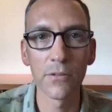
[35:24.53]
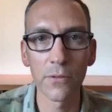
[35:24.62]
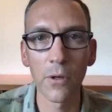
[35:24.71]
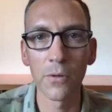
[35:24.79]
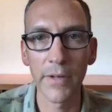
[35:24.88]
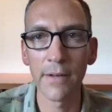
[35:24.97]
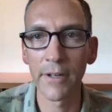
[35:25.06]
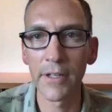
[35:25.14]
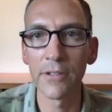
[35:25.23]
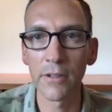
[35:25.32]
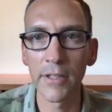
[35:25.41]
So yeah,
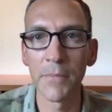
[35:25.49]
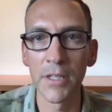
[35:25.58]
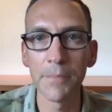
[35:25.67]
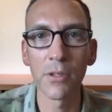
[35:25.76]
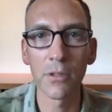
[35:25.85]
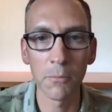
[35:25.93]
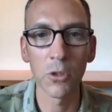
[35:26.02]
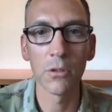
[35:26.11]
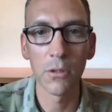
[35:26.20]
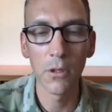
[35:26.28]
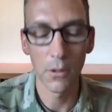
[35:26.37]
very easily
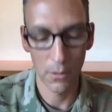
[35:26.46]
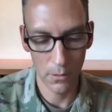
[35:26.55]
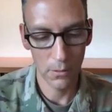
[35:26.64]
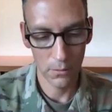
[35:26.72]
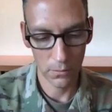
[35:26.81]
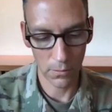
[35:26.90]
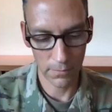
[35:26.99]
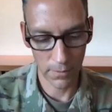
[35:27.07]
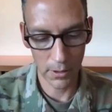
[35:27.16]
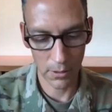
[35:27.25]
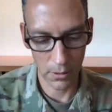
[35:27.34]
manipulatable. So
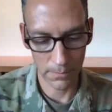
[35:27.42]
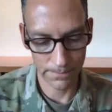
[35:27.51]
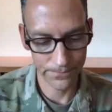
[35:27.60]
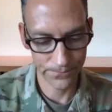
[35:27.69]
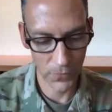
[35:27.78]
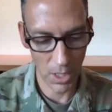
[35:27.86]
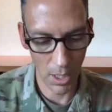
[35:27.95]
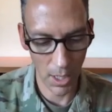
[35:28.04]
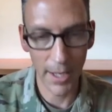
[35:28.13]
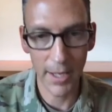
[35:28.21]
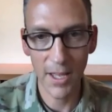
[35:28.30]
very good.
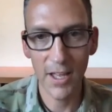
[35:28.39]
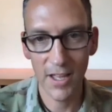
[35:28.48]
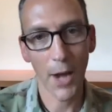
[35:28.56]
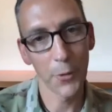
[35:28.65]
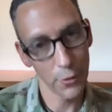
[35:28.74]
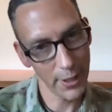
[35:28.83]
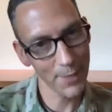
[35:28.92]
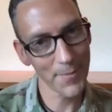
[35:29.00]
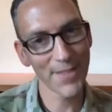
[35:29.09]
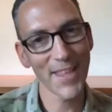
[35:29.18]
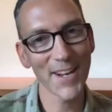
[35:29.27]
Yeah, I would
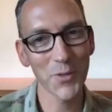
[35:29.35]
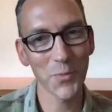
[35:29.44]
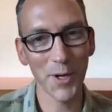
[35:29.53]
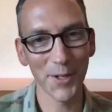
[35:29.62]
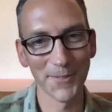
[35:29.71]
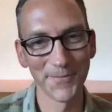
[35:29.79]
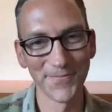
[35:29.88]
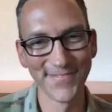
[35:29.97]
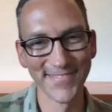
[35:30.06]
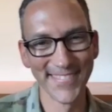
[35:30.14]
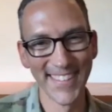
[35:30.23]
recommend that as well.
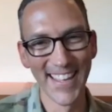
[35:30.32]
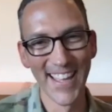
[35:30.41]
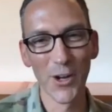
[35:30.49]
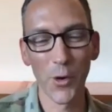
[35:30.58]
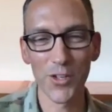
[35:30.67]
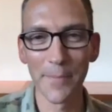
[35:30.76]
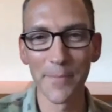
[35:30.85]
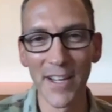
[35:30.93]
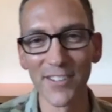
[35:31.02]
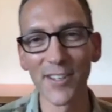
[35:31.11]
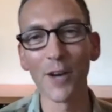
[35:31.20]
Of course, I'm
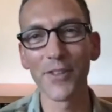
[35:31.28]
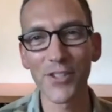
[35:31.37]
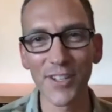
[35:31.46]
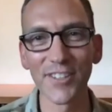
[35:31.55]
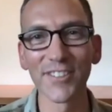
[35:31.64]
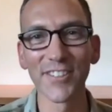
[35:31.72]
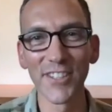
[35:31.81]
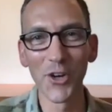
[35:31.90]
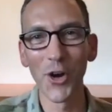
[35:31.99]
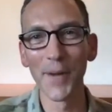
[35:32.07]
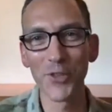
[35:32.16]
being selfish because,
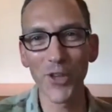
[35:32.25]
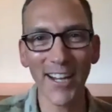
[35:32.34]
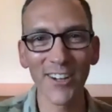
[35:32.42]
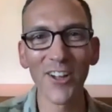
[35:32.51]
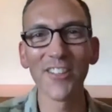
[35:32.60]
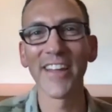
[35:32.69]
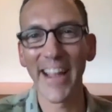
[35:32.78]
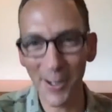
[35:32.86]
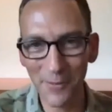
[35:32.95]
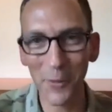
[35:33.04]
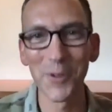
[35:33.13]
I'm tracking all the
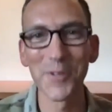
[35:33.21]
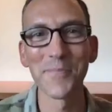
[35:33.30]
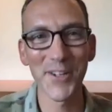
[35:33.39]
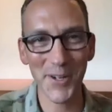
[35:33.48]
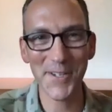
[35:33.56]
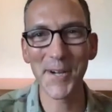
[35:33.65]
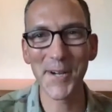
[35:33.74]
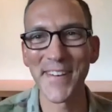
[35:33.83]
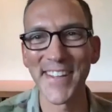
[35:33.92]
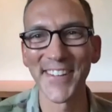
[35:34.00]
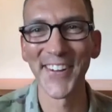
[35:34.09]
Air Force metrics
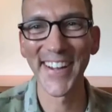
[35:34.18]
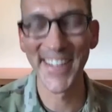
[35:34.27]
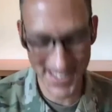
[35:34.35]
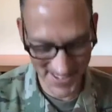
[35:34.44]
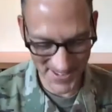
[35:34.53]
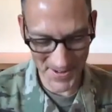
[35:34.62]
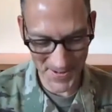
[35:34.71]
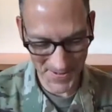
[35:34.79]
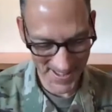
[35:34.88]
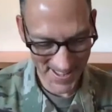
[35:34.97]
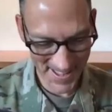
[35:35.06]
coming in, right? So.